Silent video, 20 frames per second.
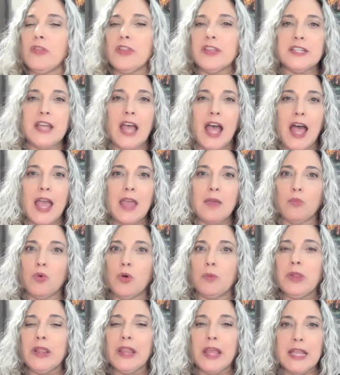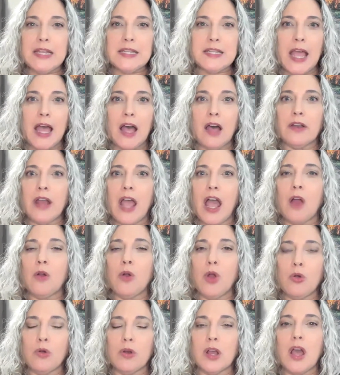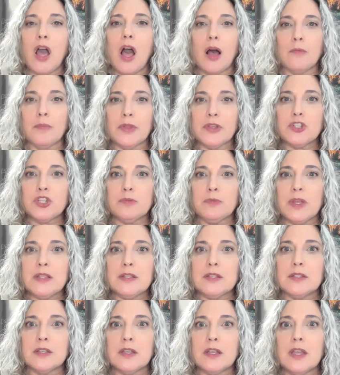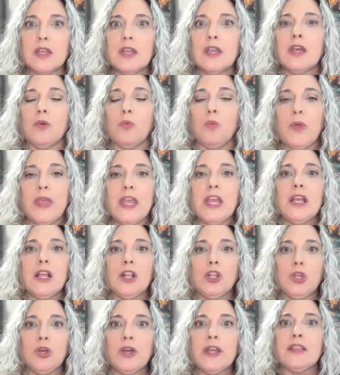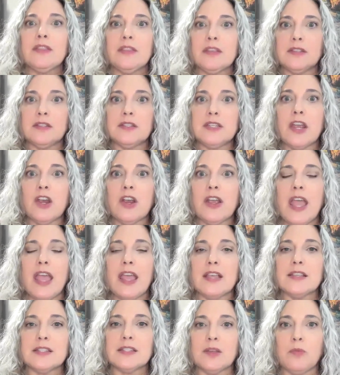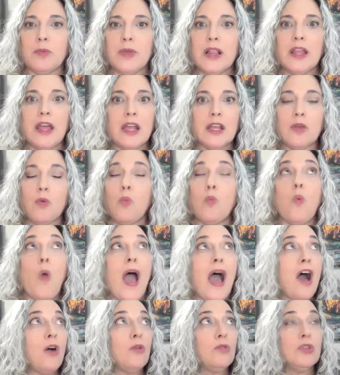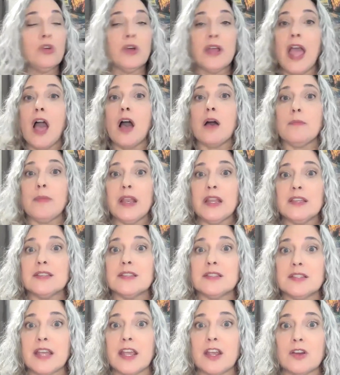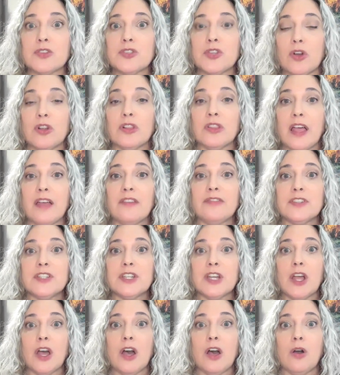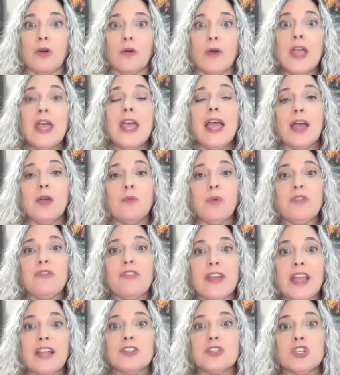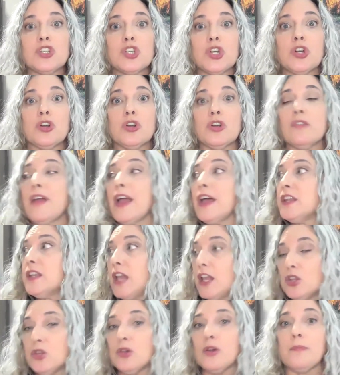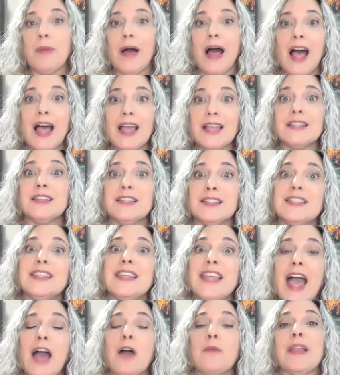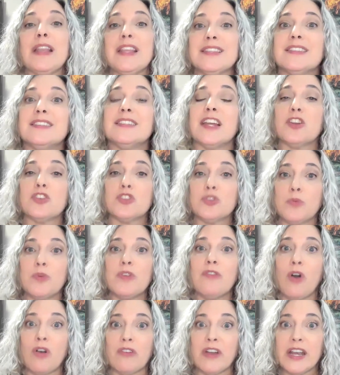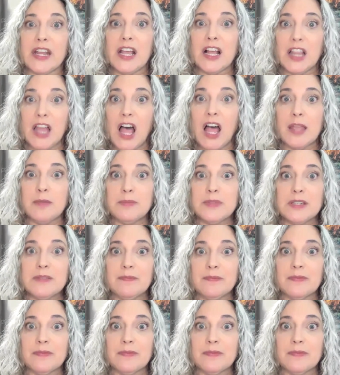the time will play down our own accomplishments. We look at the staircase and we like, wow, look how many stairs are left to go. And we forget to turn around and look behind and see how many stairs we've already climbed.